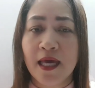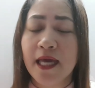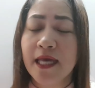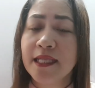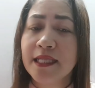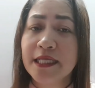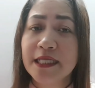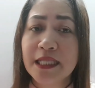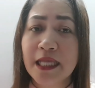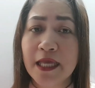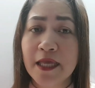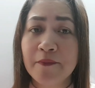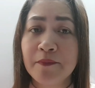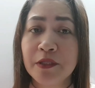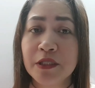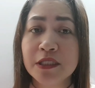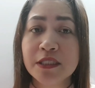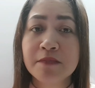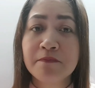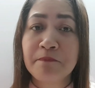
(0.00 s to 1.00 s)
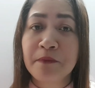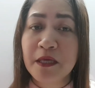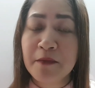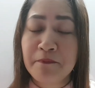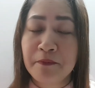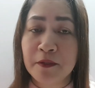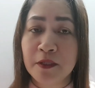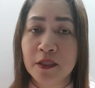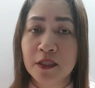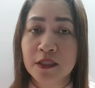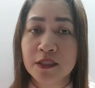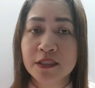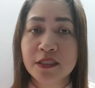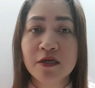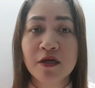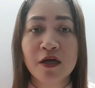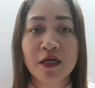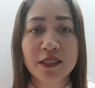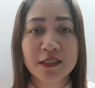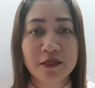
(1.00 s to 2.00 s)
and enables people to
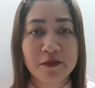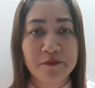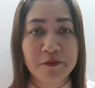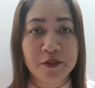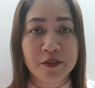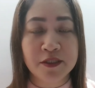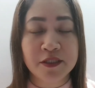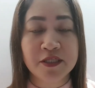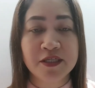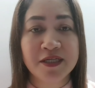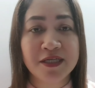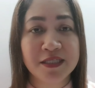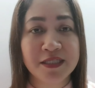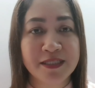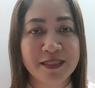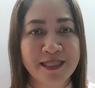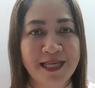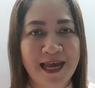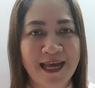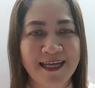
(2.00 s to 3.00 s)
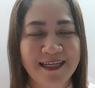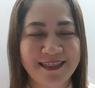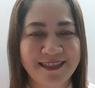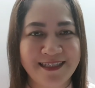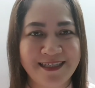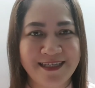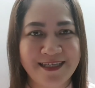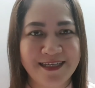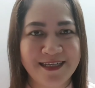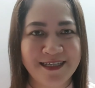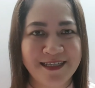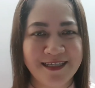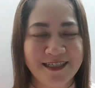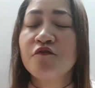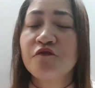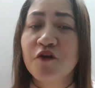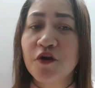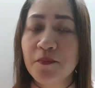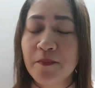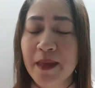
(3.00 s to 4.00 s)
contribute to the society.
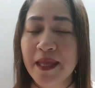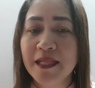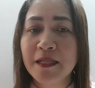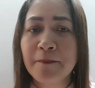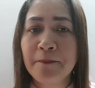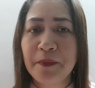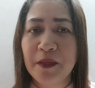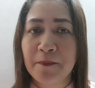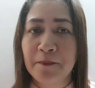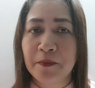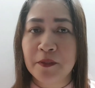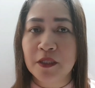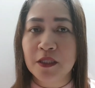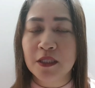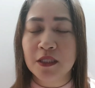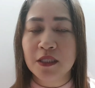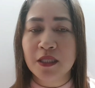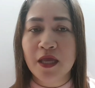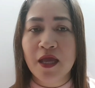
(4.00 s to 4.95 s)
For many people,